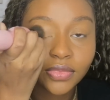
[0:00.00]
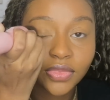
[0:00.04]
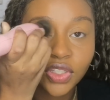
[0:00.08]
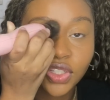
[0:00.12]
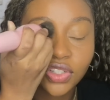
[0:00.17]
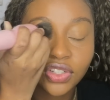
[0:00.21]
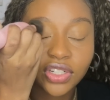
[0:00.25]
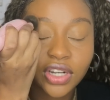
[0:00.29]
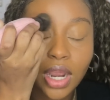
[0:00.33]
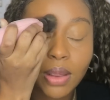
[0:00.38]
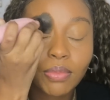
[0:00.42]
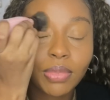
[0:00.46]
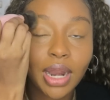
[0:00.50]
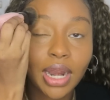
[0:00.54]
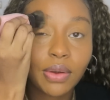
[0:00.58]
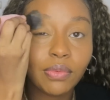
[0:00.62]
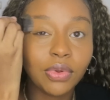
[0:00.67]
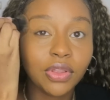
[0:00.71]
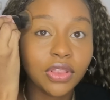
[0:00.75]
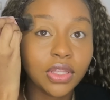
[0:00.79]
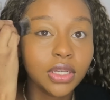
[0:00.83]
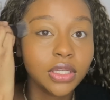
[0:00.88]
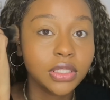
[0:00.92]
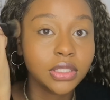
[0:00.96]
Usually I blend
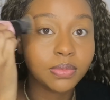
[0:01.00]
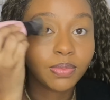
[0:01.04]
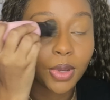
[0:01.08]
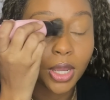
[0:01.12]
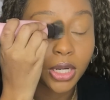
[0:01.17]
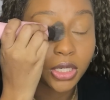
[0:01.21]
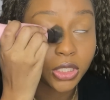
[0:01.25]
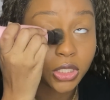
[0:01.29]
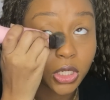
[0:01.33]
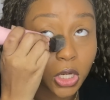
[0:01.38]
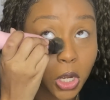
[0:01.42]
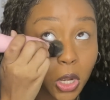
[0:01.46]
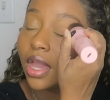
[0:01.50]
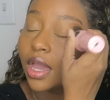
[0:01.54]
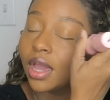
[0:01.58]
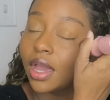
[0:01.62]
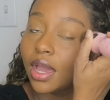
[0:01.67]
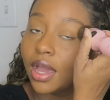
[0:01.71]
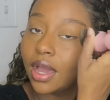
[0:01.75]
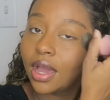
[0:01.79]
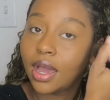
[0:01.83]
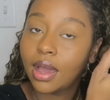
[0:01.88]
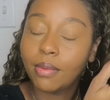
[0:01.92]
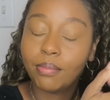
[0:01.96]
with a sponge,
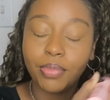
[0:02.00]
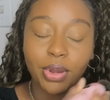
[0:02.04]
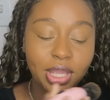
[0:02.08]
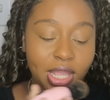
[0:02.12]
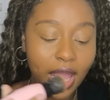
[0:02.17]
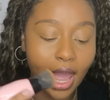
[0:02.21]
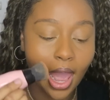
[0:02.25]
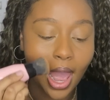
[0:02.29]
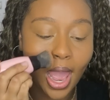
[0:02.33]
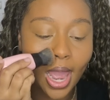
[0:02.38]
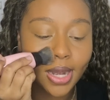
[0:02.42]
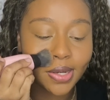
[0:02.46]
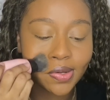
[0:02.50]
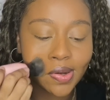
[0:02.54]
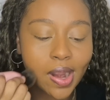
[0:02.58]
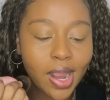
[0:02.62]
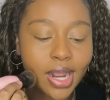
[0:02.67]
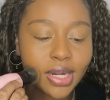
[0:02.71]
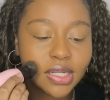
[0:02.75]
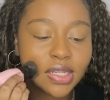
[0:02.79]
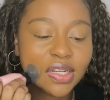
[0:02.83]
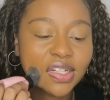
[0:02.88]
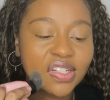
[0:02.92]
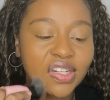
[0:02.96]
but yeah, I
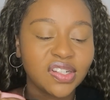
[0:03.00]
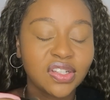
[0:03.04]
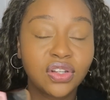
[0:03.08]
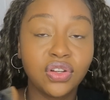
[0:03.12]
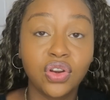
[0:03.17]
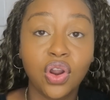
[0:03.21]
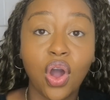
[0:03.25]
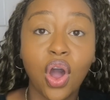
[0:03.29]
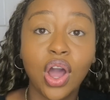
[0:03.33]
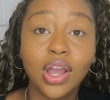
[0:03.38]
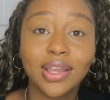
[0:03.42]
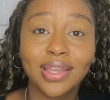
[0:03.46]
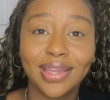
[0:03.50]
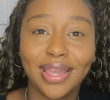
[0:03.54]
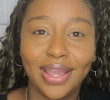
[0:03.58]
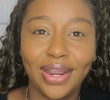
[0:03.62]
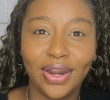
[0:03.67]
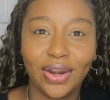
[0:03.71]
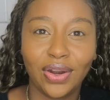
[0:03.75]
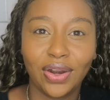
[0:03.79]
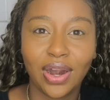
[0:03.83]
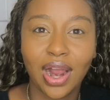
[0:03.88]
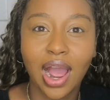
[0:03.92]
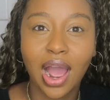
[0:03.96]
try to just not
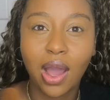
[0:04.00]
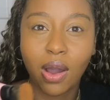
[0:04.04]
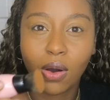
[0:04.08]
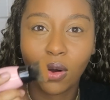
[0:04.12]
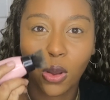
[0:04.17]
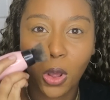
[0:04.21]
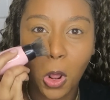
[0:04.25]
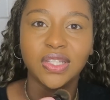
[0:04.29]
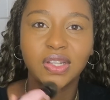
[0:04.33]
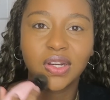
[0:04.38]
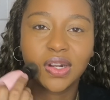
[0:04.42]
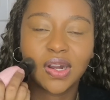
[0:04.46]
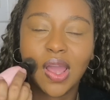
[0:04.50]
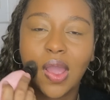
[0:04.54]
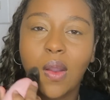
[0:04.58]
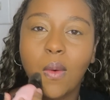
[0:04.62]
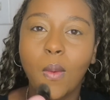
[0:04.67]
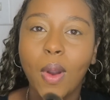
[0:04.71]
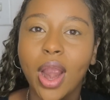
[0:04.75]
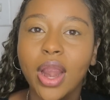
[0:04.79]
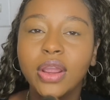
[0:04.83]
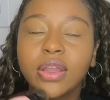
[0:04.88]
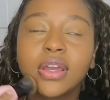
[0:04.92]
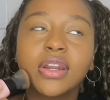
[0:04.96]
care at all. Like,
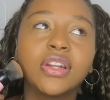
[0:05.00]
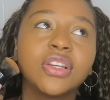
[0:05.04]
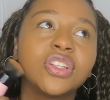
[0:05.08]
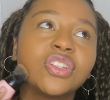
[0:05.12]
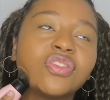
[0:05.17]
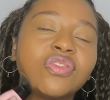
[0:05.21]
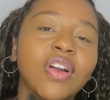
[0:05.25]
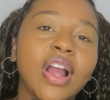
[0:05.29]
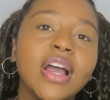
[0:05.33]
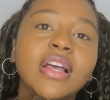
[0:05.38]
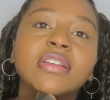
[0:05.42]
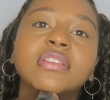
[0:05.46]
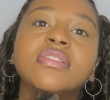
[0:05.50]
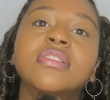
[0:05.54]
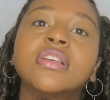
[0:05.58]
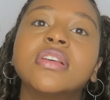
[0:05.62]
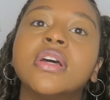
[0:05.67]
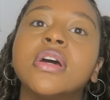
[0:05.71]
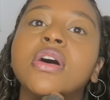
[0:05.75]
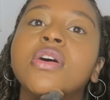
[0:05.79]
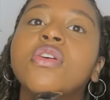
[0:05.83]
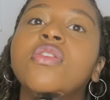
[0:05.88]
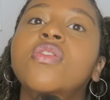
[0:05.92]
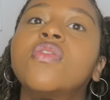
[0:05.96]
why are you gonna stress
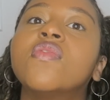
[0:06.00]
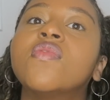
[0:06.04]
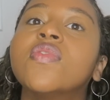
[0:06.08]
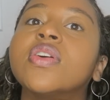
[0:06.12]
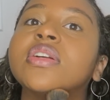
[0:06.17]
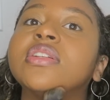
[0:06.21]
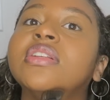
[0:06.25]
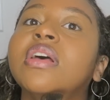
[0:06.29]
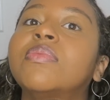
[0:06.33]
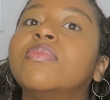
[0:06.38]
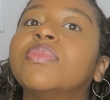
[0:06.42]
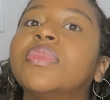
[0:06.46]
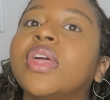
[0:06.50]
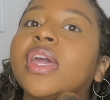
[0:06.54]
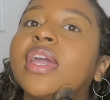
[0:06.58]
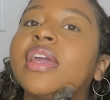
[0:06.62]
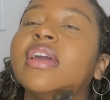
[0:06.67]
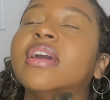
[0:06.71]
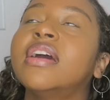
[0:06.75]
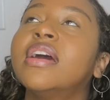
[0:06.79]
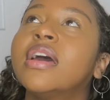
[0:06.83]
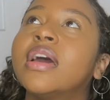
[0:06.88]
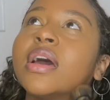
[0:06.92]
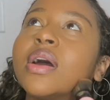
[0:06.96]
over
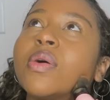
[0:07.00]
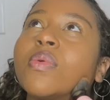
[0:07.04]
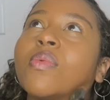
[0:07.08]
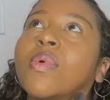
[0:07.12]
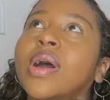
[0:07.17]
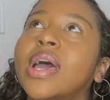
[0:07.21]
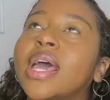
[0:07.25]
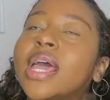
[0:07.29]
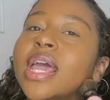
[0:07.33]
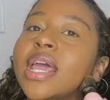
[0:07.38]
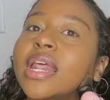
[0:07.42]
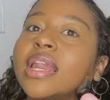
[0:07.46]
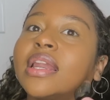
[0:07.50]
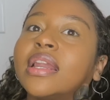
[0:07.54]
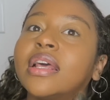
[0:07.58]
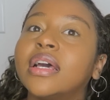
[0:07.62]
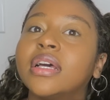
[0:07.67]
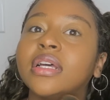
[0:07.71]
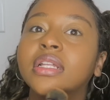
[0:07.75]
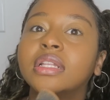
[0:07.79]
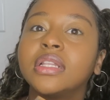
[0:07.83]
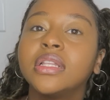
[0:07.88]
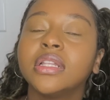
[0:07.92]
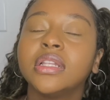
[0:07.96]
something
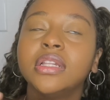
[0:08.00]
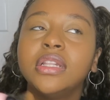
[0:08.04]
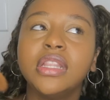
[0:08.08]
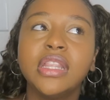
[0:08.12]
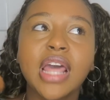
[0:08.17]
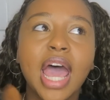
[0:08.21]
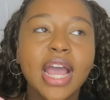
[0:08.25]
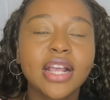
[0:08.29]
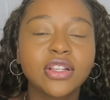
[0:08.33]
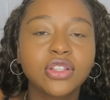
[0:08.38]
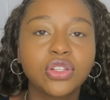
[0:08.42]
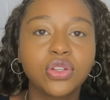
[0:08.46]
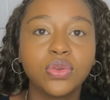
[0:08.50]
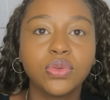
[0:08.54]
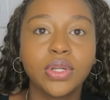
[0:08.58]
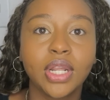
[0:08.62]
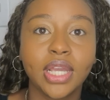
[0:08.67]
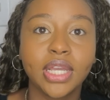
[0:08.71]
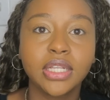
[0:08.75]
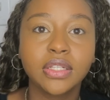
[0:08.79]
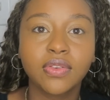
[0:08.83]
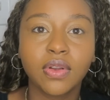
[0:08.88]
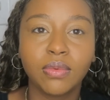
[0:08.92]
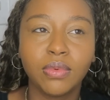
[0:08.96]
when next 2
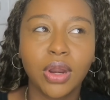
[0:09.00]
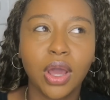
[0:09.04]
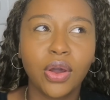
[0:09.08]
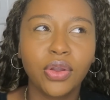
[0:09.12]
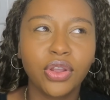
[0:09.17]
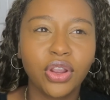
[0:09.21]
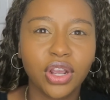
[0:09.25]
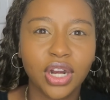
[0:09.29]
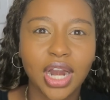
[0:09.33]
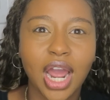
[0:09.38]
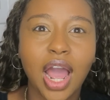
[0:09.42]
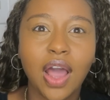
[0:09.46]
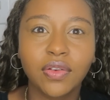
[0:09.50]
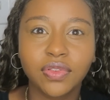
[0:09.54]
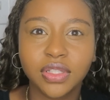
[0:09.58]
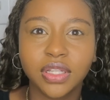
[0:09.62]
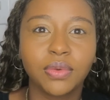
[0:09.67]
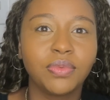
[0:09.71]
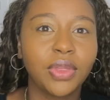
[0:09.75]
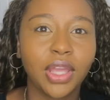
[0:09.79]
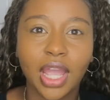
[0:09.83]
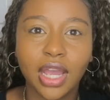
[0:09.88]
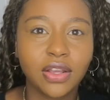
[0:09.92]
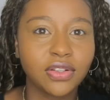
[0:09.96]
days from now you're gonna have
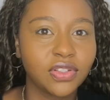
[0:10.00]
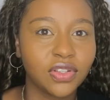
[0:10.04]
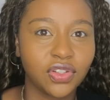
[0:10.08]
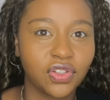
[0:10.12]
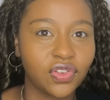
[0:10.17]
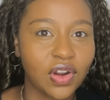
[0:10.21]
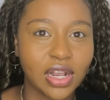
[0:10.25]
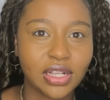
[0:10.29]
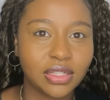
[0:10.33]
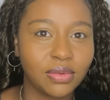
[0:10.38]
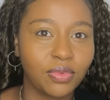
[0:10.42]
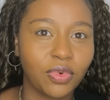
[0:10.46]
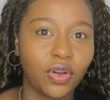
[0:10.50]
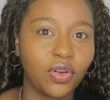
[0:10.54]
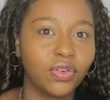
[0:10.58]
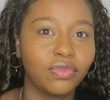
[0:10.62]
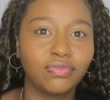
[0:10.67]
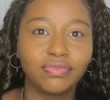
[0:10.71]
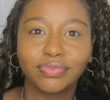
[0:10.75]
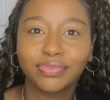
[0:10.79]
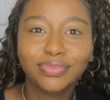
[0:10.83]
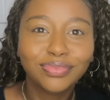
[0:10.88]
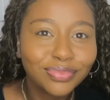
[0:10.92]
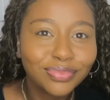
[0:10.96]
something else to stress about?